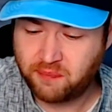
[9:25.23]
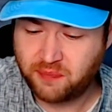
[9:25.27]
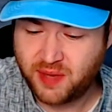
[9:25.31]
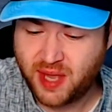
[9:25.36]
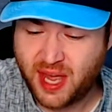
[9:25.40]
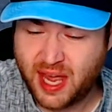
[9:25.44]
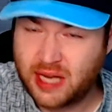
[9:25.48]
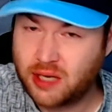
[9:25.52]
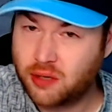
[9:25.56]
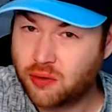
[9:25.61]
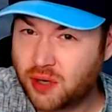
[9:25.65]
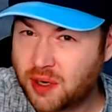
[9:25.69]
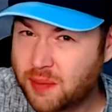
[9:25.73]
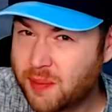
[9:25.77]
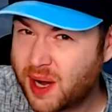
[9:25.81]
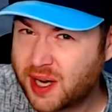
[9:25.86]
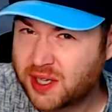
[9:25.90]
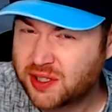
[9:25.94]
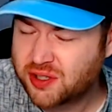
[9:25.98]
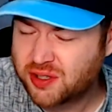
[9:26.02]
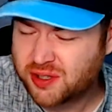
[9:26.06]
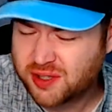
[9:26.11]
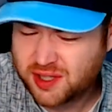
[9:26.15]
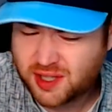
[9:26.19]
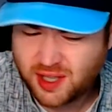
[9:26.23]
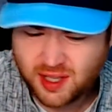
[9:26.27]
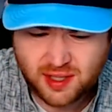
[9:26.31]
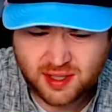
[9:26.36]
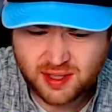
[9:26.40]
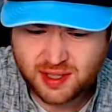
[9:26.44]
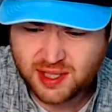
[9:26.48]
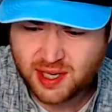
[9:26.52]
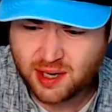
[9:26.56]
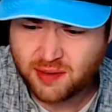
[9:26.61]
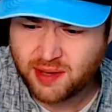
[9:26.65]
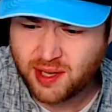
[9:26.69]
angry monster. It doesn't
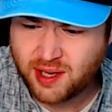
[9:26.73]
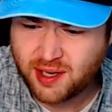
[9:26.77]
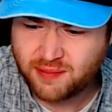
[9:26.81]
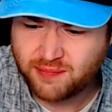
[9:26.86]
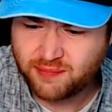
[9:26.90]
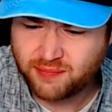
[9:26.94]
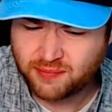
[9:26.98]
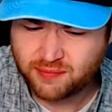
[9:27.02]
sound that.